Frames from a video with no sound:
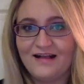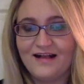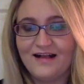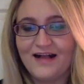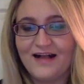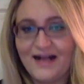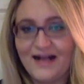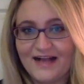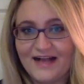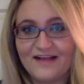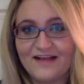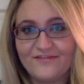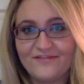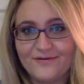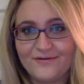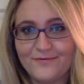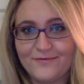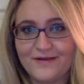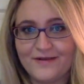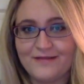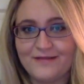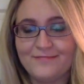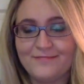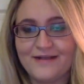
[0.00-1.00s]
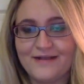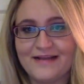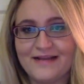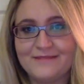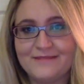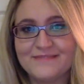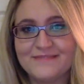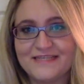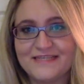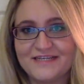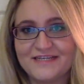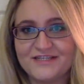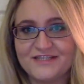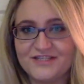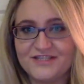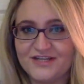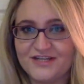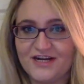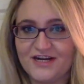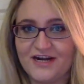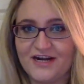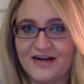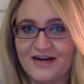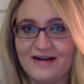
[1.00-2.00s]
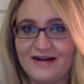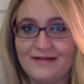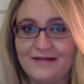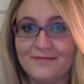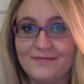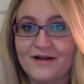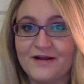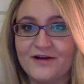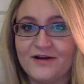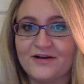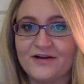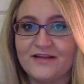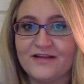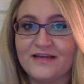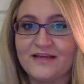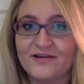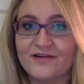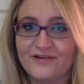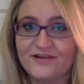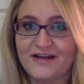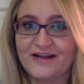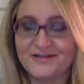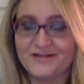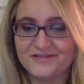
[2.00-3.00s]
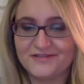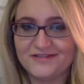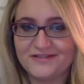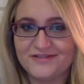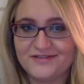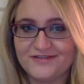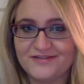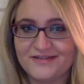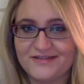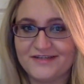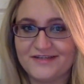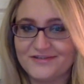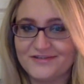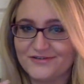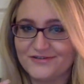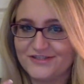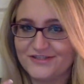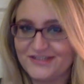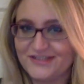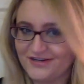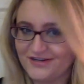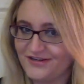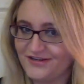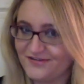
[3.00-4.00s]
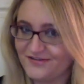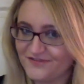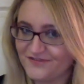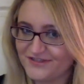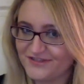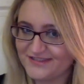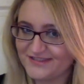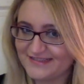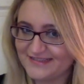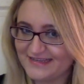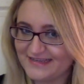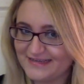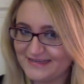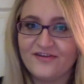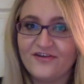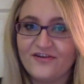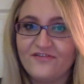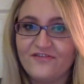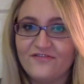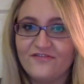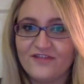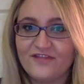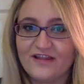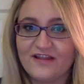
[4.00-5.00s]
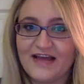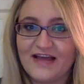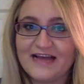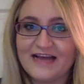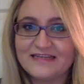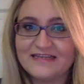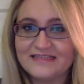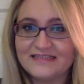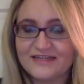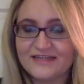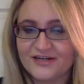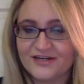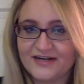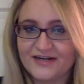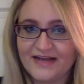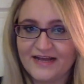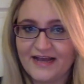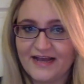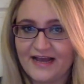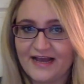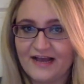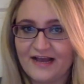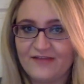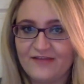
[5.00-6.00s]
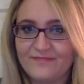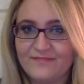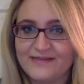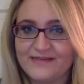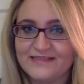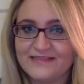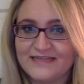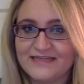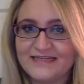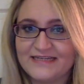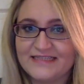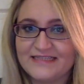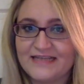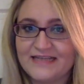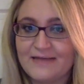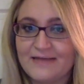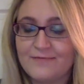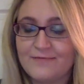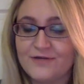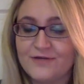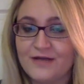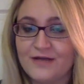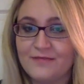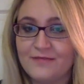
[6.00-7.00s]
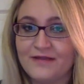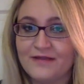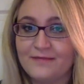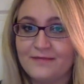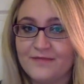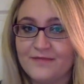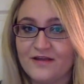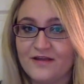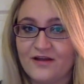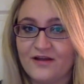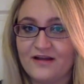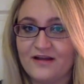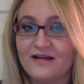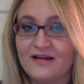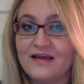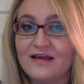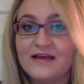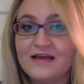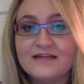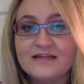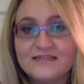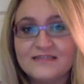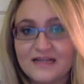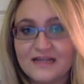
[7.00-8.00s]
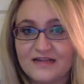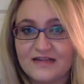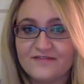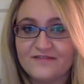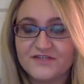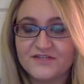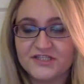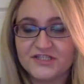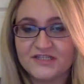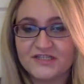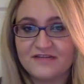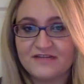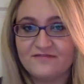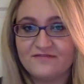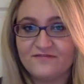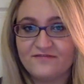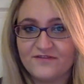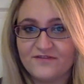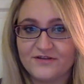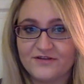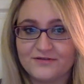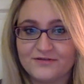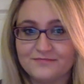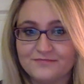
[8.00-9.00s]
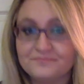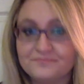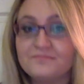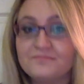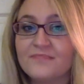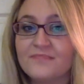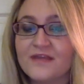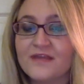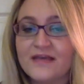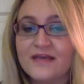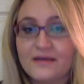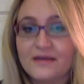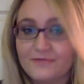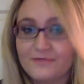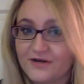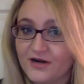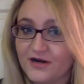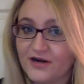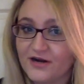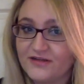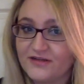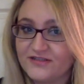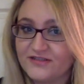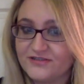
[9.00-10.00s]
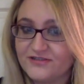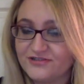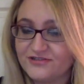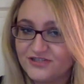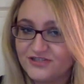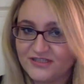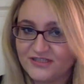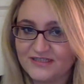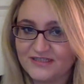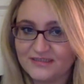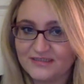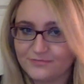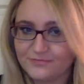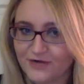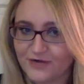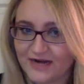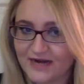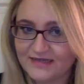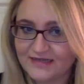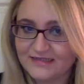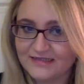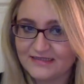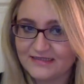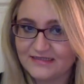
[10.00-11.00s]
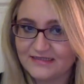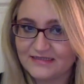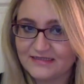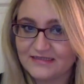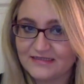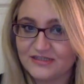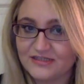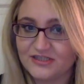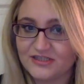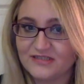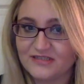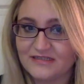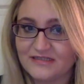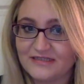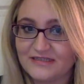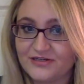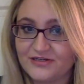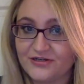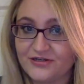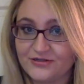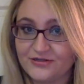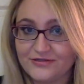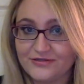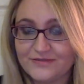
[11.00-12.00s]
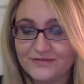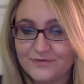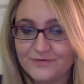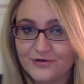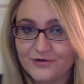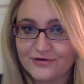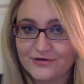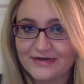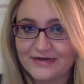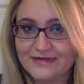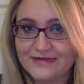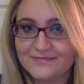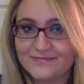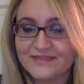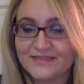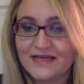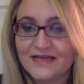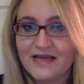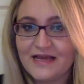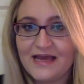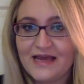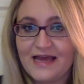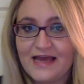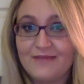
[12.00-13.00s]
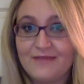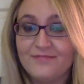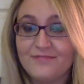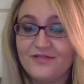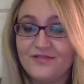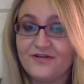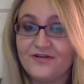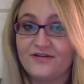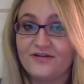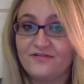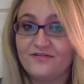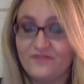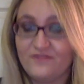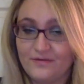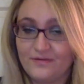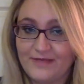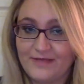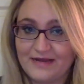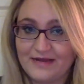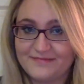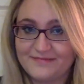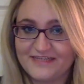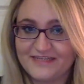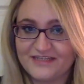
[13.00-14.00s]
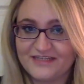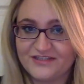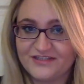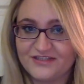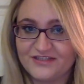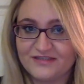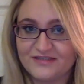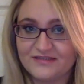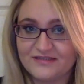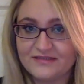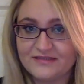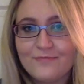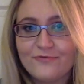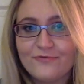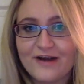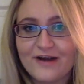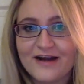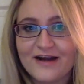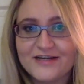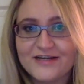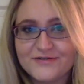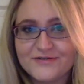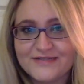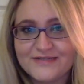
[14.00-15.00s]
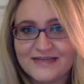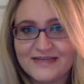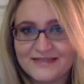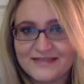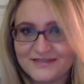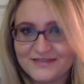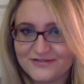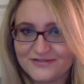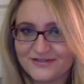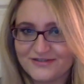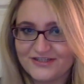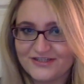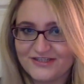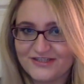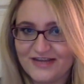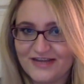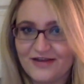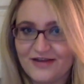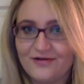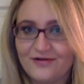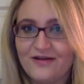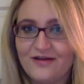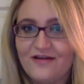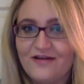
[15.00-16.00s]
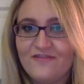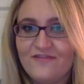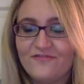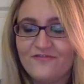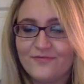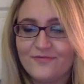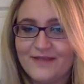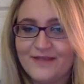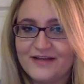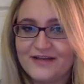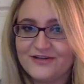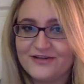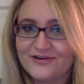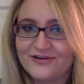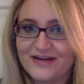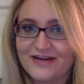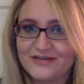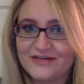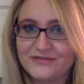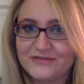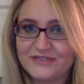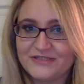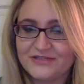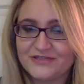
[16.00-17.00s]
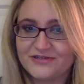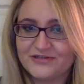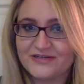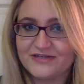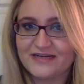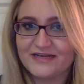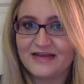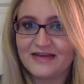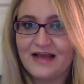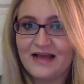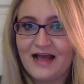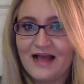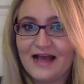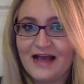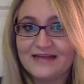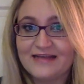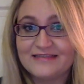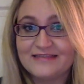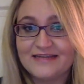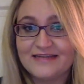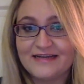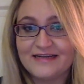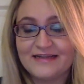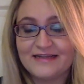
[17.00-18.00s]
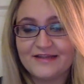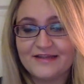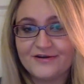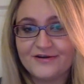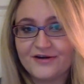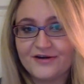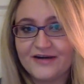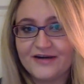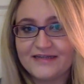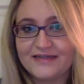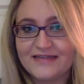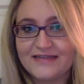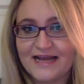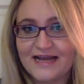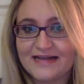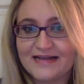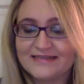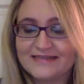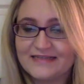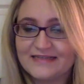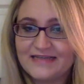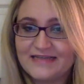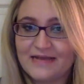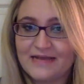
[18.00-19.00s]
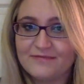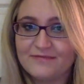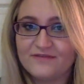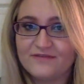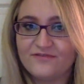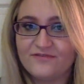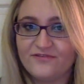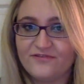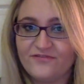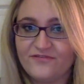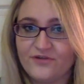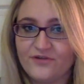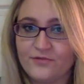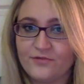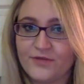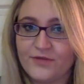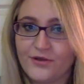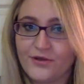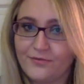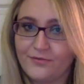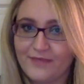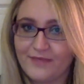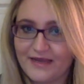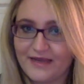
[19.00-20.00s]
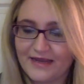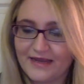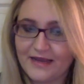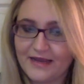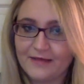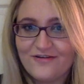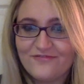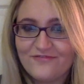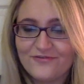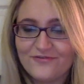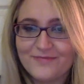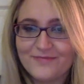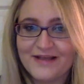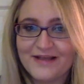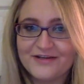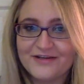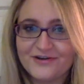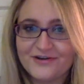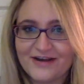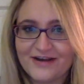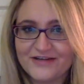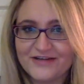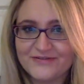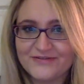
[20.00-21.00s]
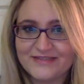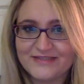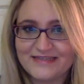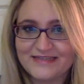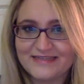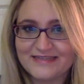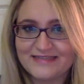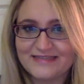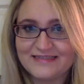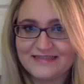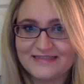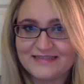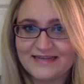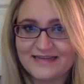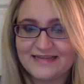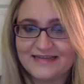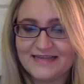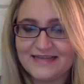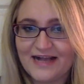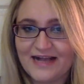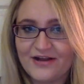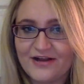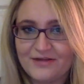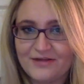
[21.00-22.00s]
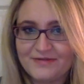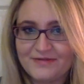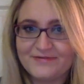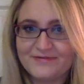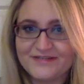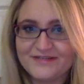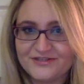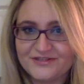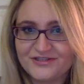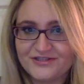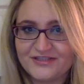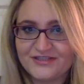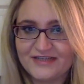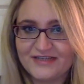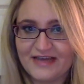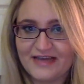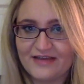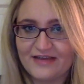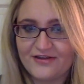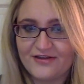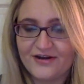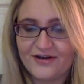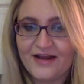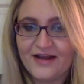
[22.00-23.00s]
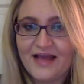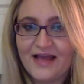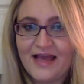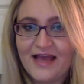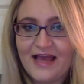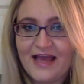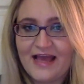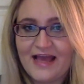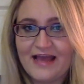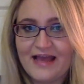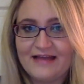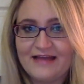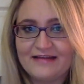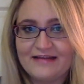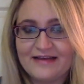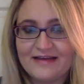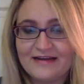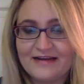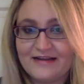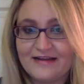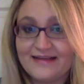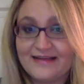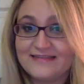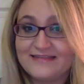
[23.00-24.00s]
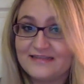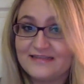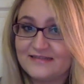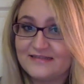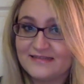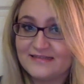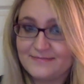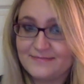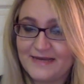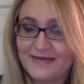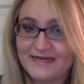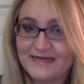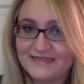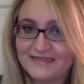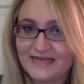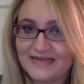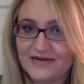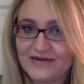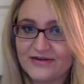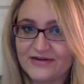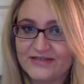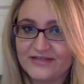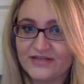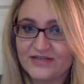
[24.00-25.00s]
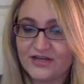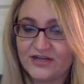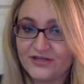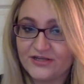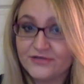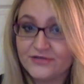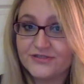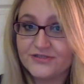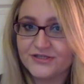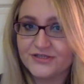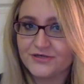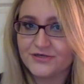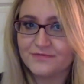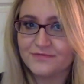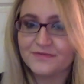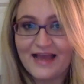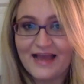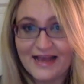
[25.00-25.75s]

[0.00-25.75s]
Hi everyone, my name is Angela Hart and I'm currently a graduate student at Georgetown University. For the last year and a half, my studies have predominantly been on television and film in regards to journalistic practices such as satirical news programs and political film adaptations. Prior to attending Georgetown, for my undergraduate degree, I studied literary texts adapted for film and new media. For my undergraduate thesis, I tied all my research together and analyzed the Lizzie Bennet Diaries on YouTube.